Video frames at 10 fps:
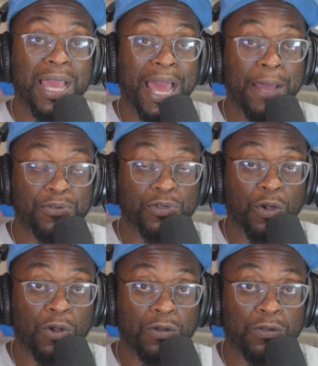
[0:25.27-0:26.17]

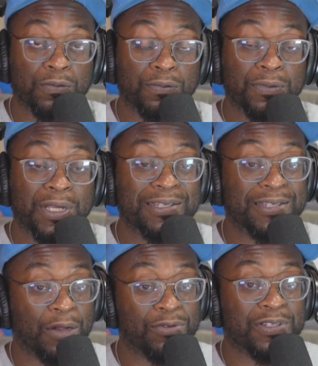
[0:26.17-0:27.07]
Absol is
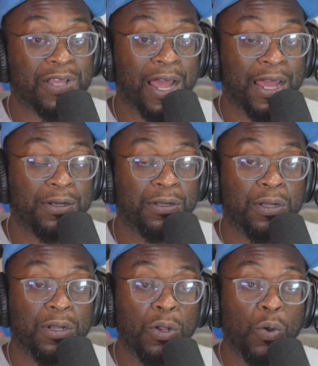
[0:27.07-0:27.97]
outside.
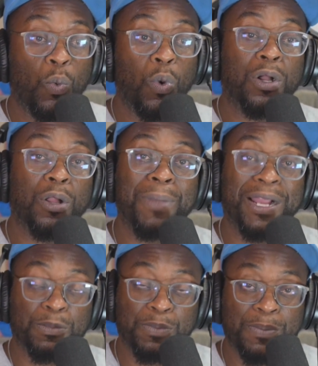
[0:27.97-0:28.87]
Welcome
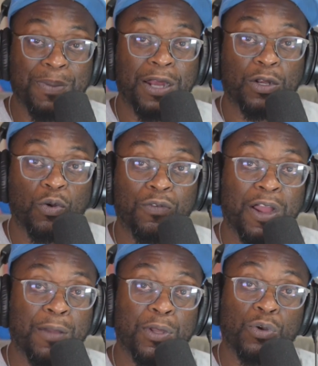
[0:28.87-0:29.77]
back to Peapod Cove. I'm your